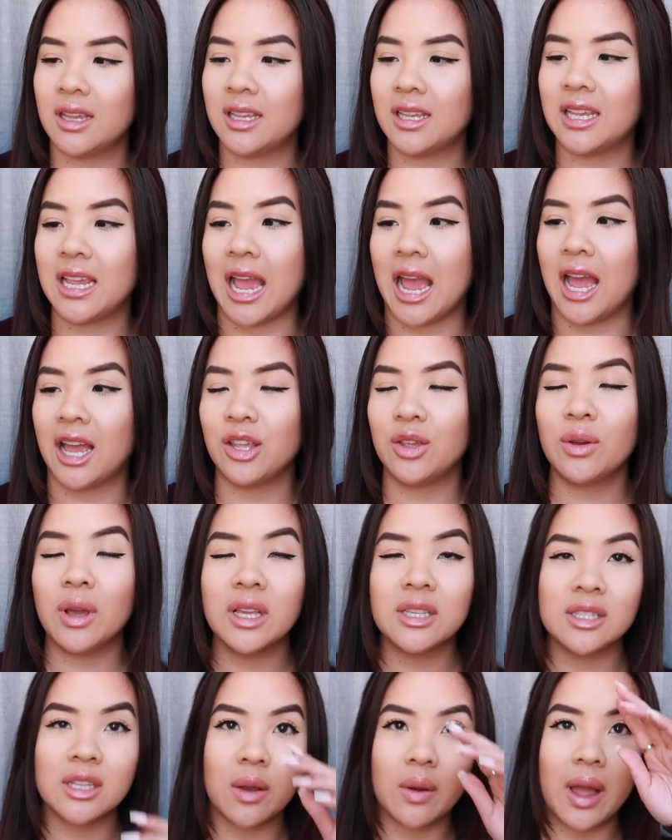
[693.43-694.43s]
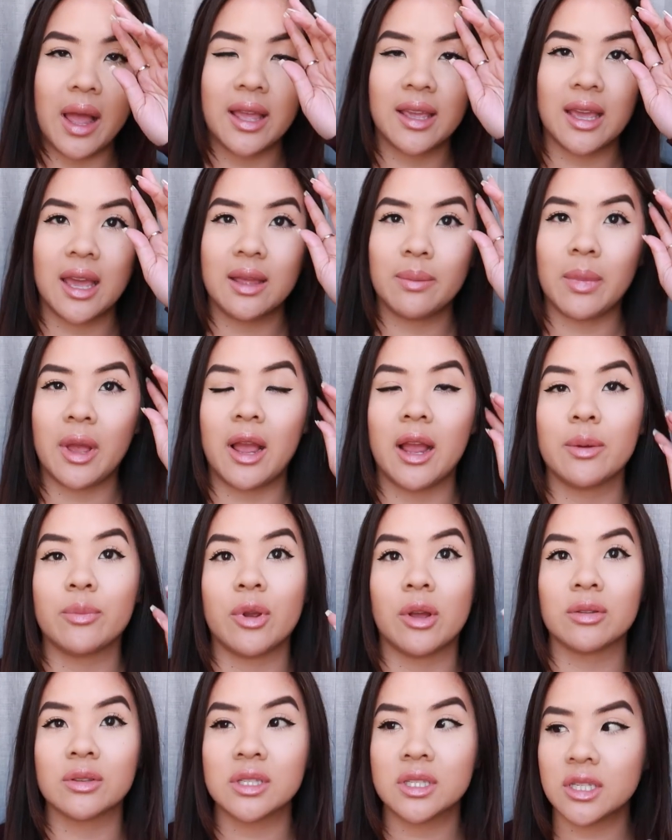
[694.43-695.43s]
yeah, you guys know I get my
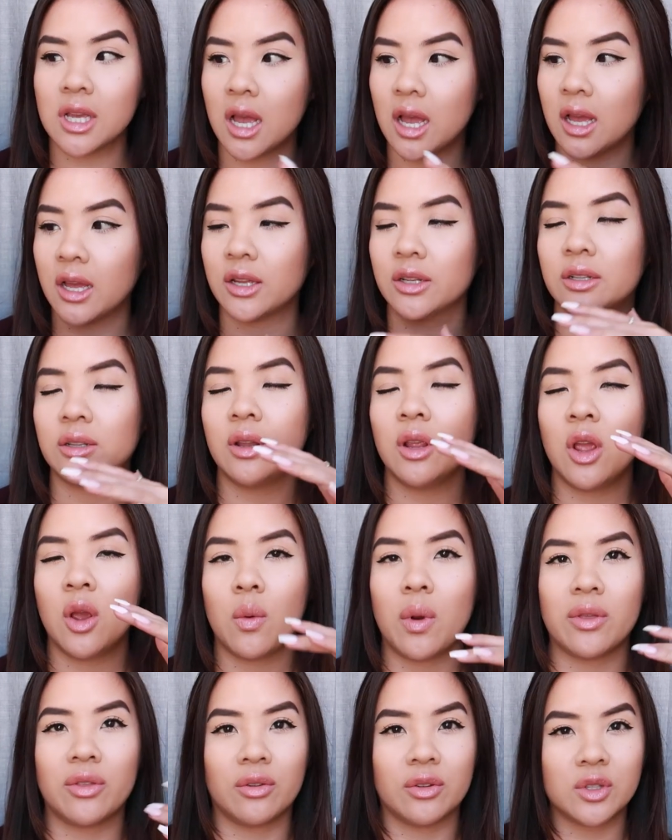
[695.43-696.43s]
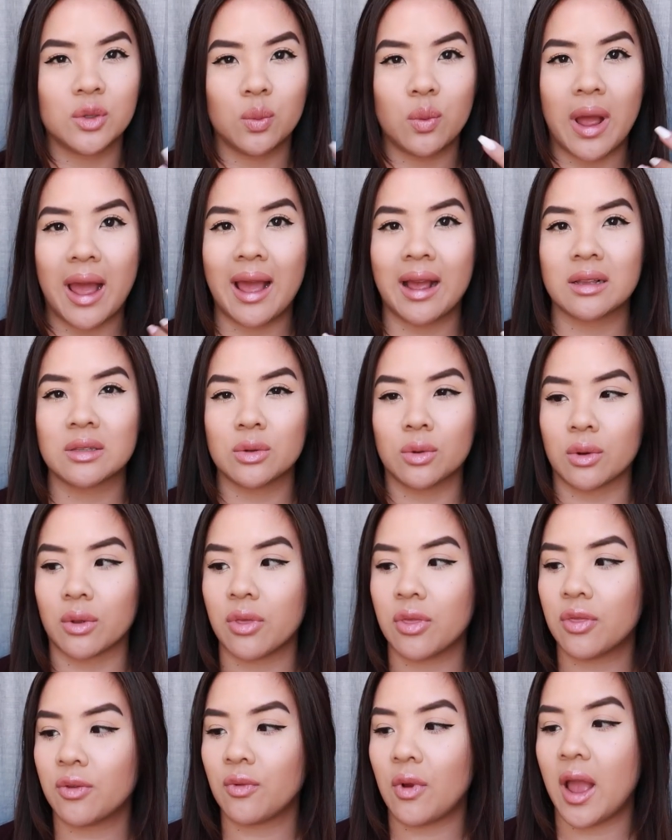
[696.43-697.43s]
eyebrows done, whether it's wax or
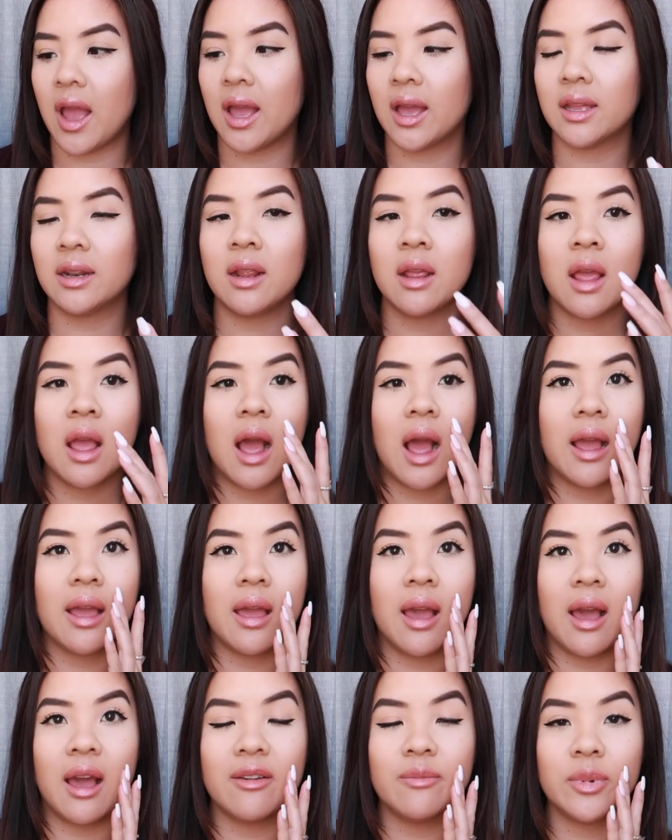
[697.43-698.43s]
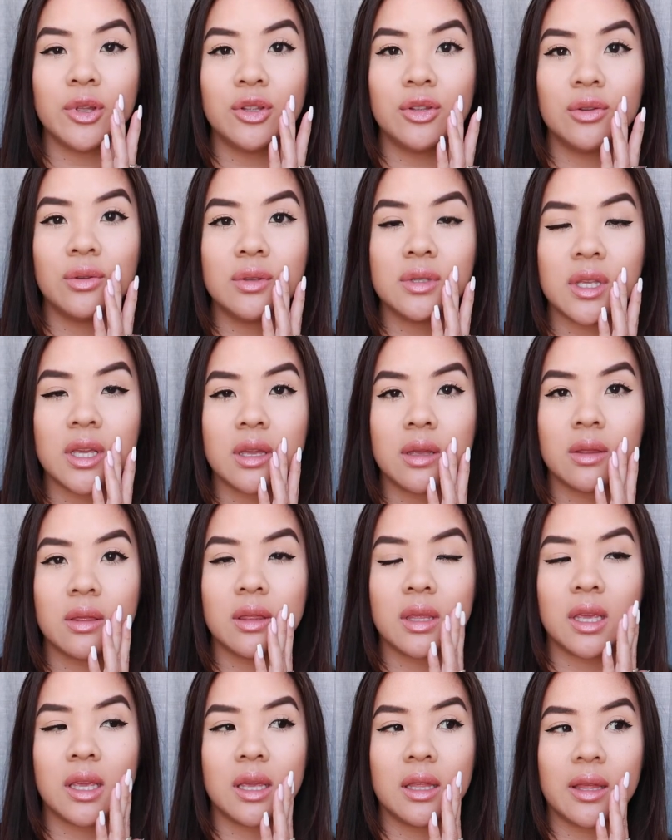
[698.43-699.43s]
thread. I have been
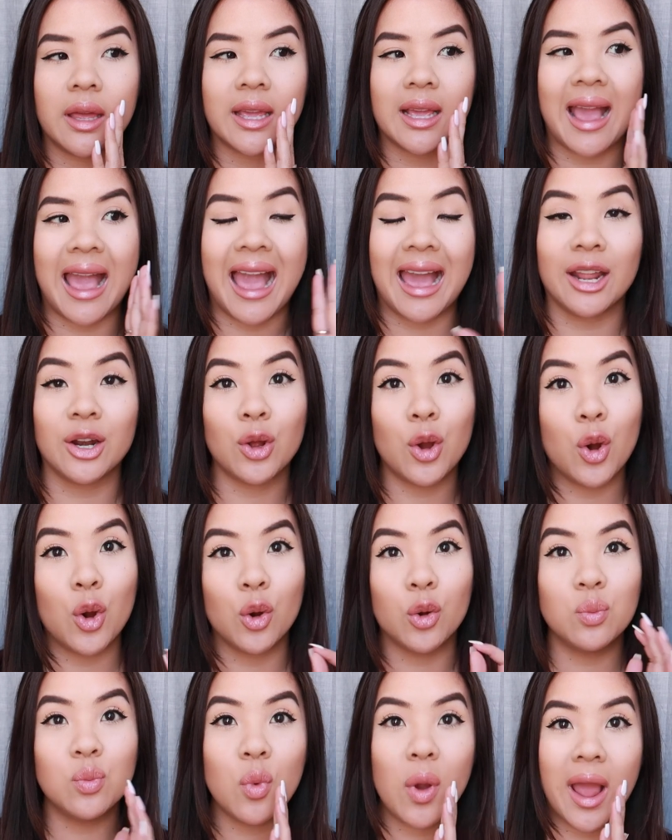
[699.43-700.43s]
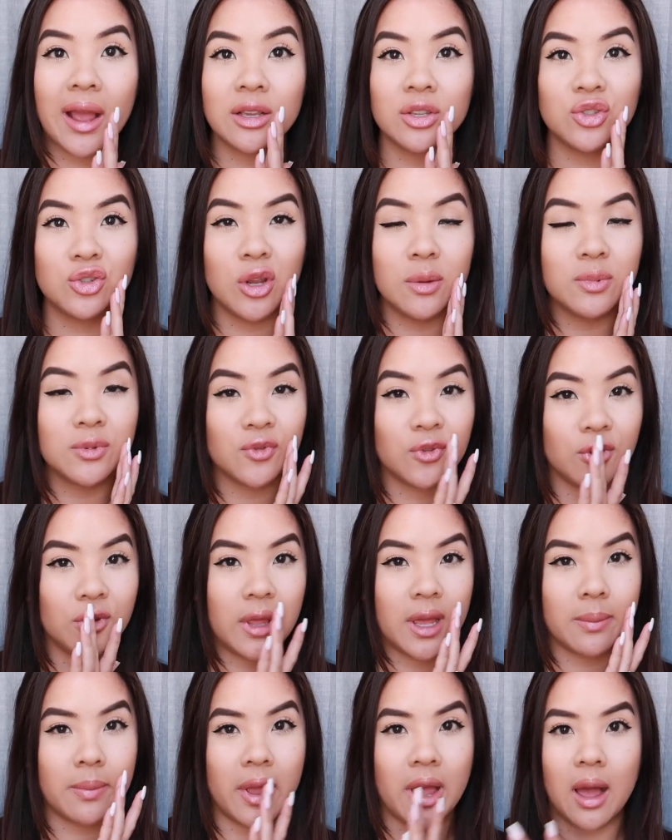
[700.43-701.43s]
using the like at-home wax strips for
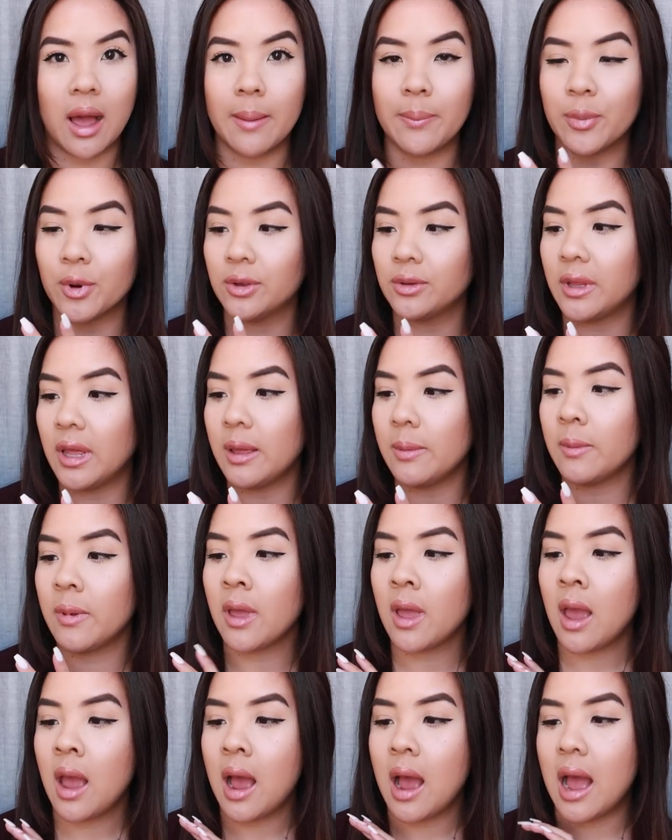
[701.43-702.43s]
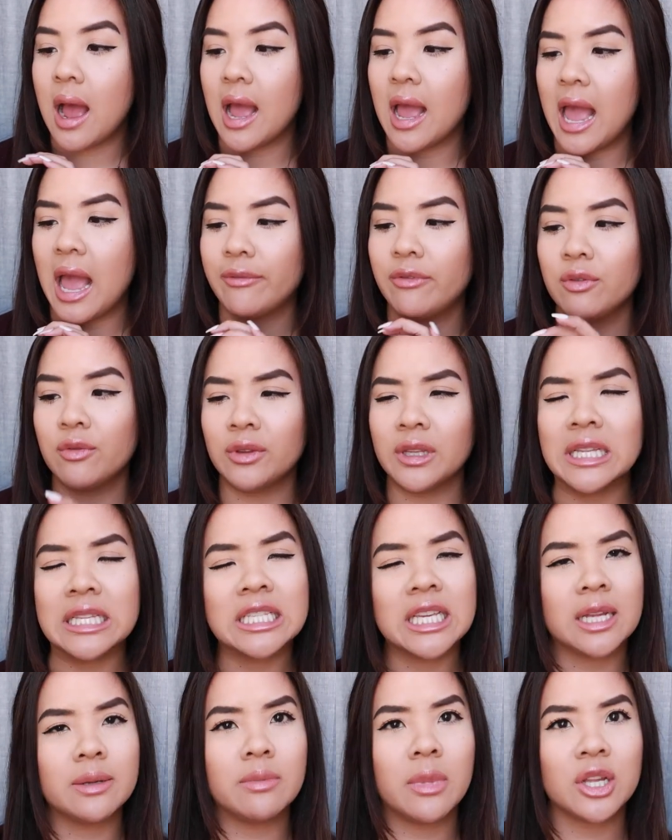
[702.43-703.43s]
like my upper lip. I haven't really
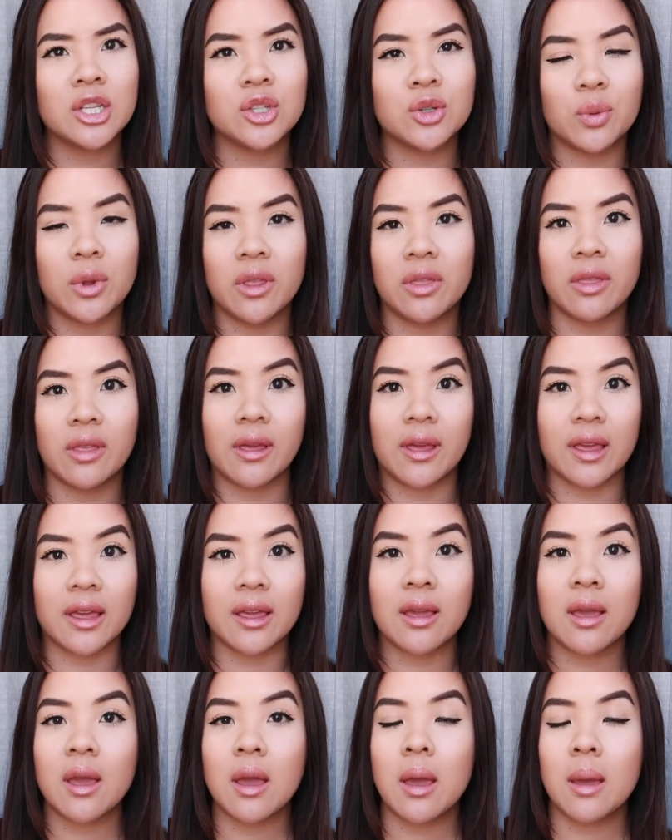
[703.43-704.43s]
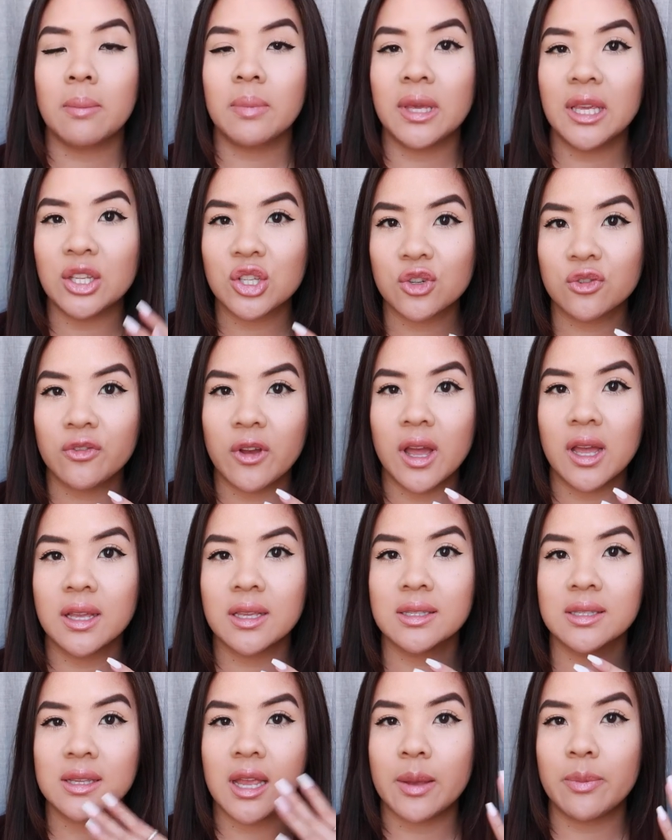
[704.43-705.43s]
done much with like peach
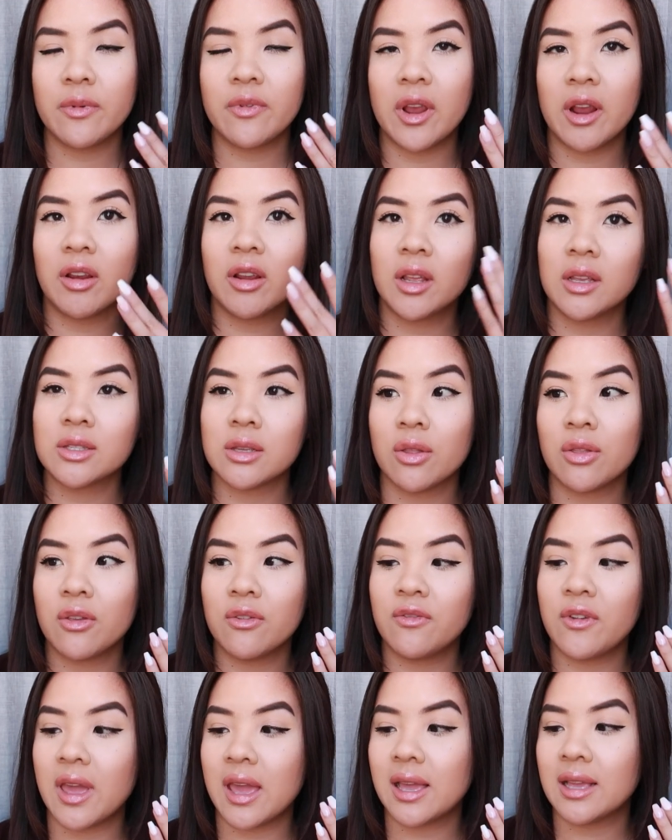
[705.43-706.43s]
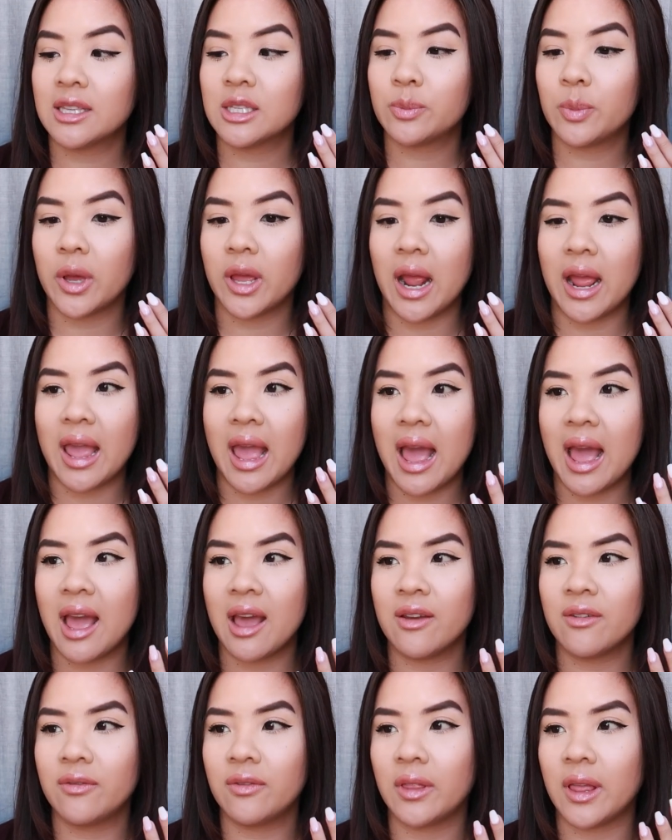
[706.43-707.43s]
fuzz type of areas on the face, but I
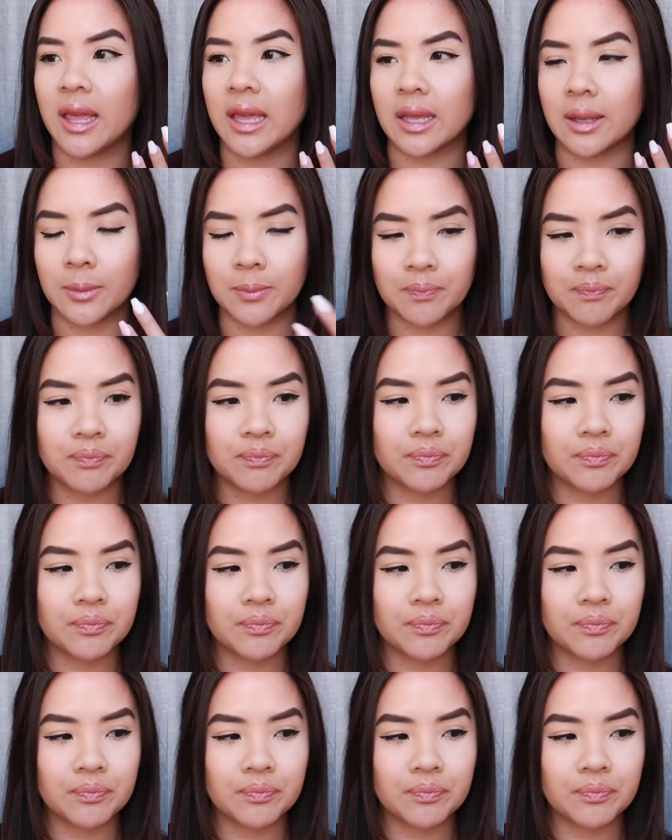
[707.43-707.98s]
have like